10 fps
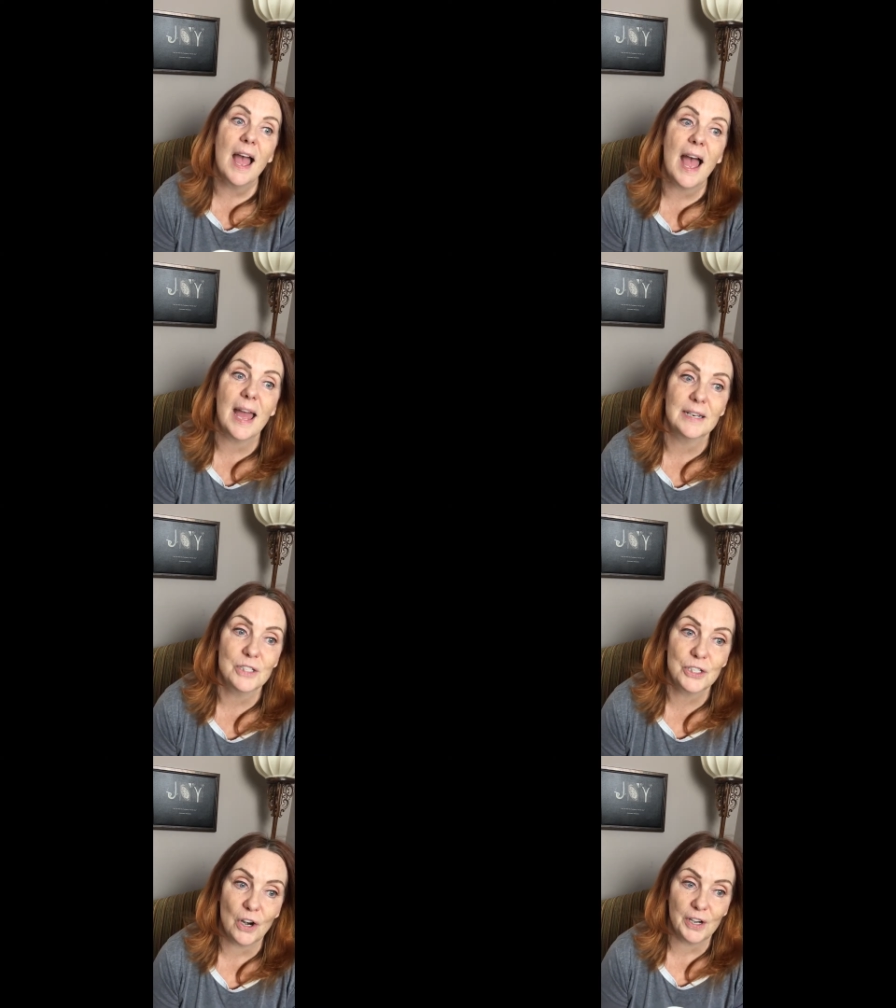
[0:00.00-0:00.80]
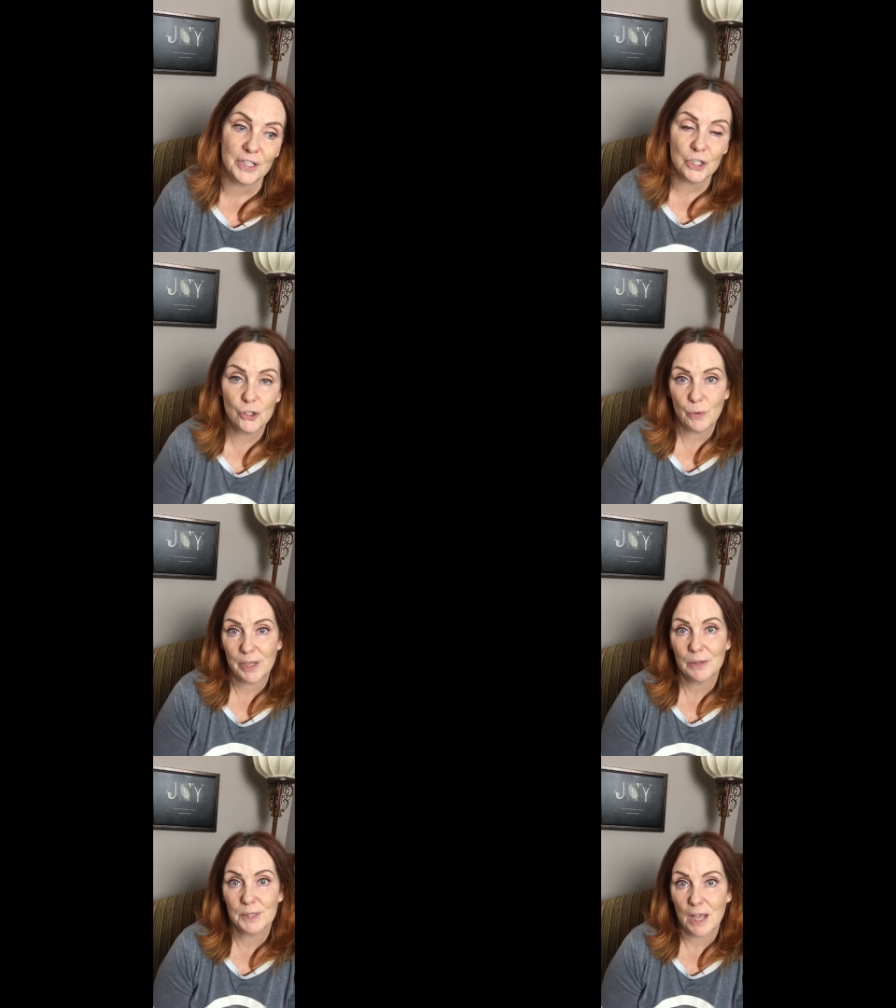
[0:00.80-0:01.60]
and starting to treat
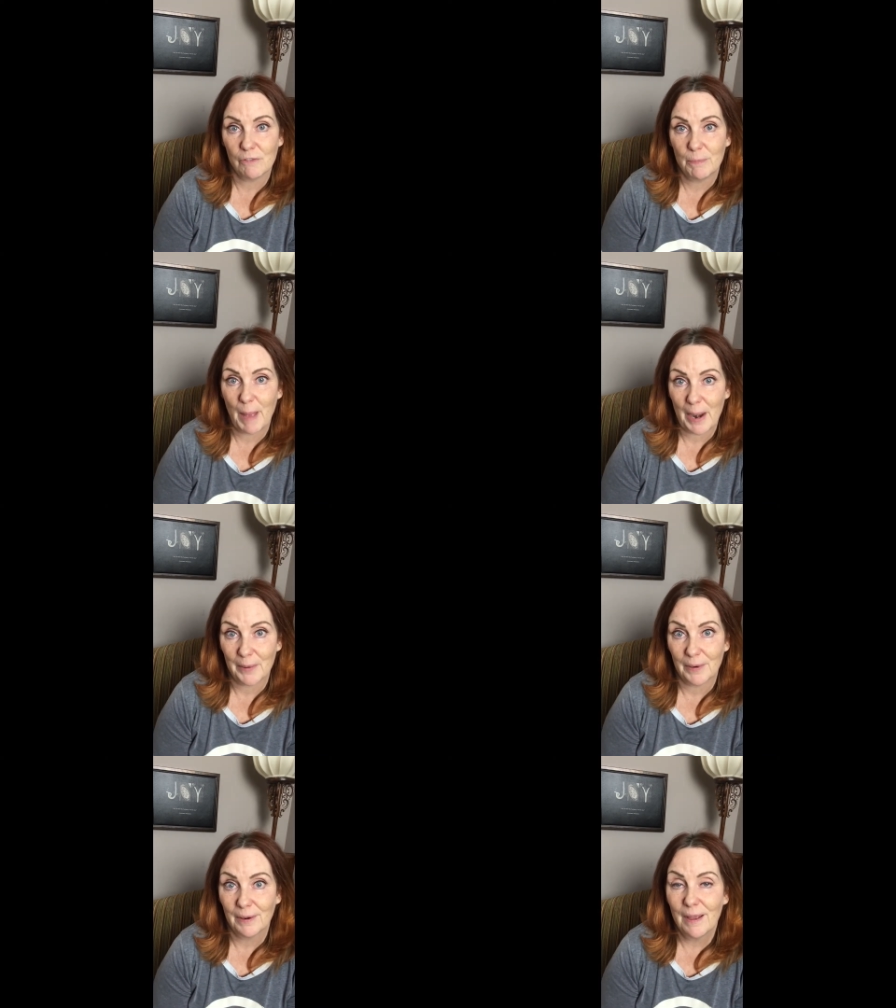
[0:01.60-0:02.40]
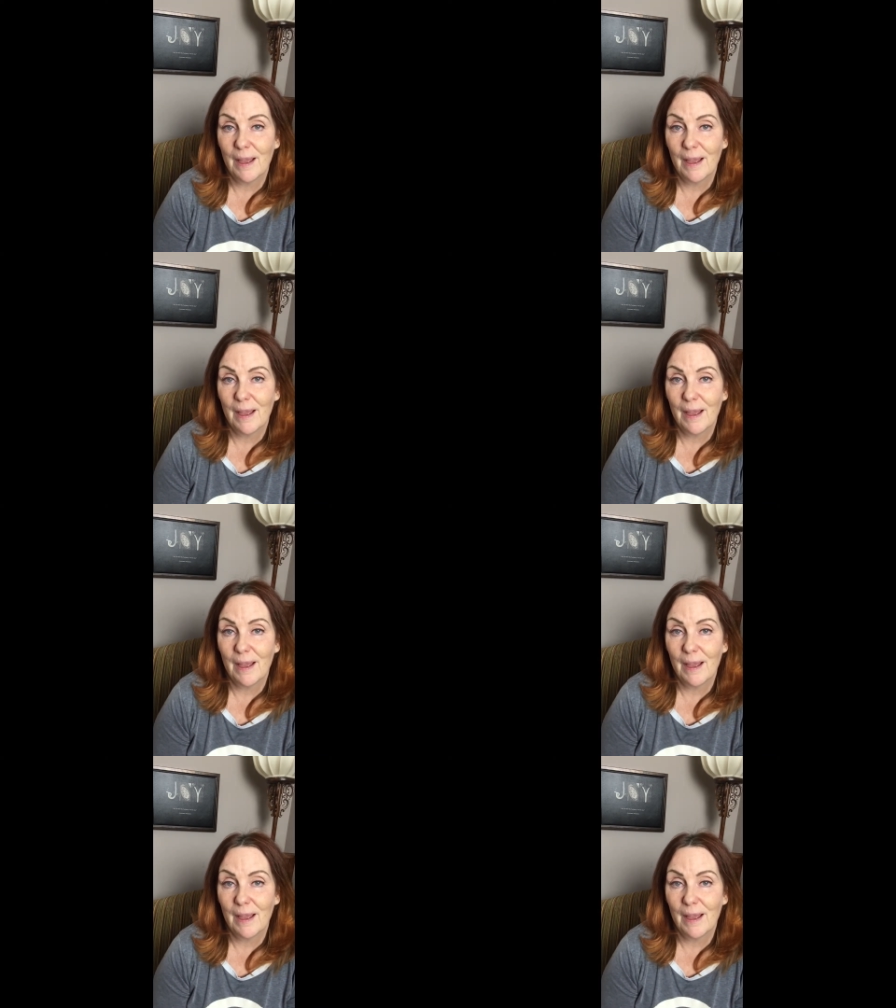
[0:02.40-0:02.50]
yourself better,